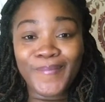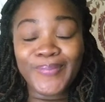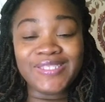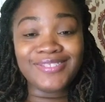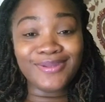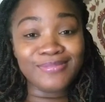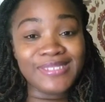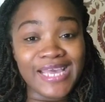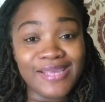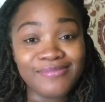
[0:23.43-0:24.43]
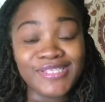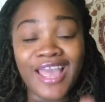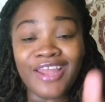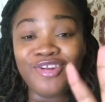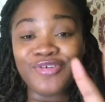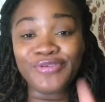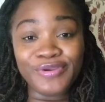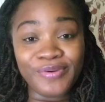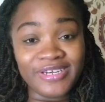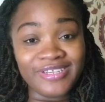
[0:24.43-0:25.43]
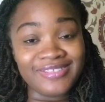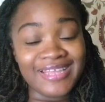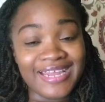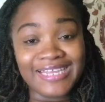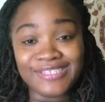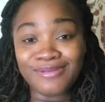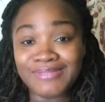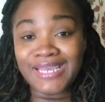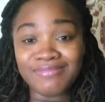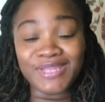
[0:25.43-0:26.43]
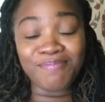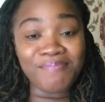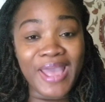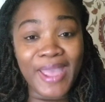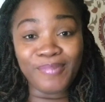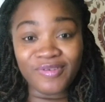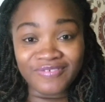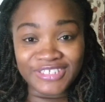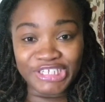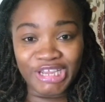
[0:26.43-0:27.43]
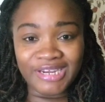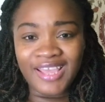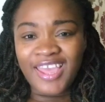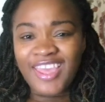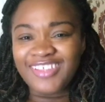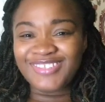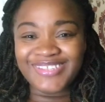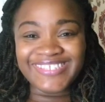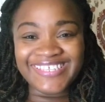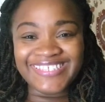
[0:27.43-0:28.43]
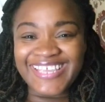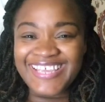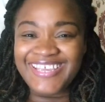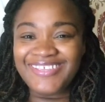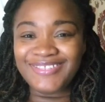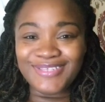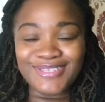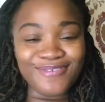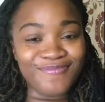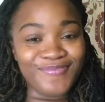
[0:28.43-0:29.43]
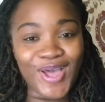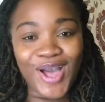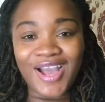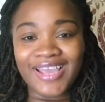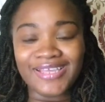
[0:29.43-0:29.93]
But sometimes I know you understand that sometimes in my profession it's not as easy to vlog,